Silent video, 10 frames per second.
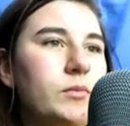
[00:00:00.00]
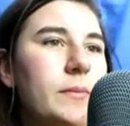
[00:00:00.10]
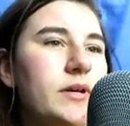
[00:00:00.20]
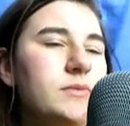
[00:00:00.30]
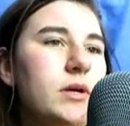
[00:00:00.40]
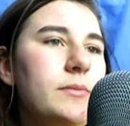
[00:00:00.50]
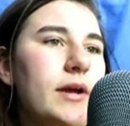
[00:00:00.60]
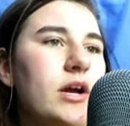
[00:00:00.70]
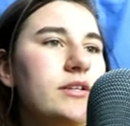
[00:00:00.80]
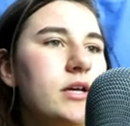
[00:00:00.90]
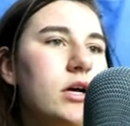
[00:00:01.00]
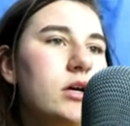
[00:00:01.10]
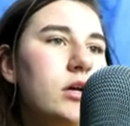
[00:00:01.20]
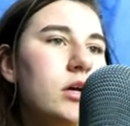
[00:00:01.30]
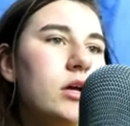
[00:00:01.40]
My biggest problem areas
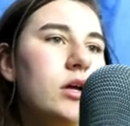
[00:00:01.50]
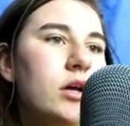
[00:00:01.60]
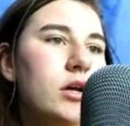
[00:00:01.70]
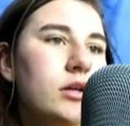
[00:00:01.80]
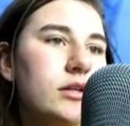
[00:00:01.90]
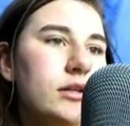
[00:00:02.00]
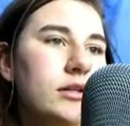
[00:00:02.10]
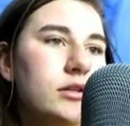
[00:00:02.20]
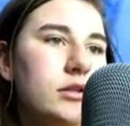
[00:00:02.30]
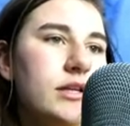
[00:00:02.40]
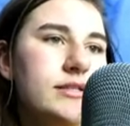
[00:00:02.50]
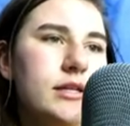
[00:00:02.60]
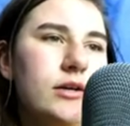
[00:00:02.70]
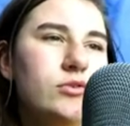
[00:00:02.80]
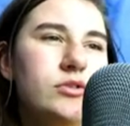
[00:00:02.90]
are listening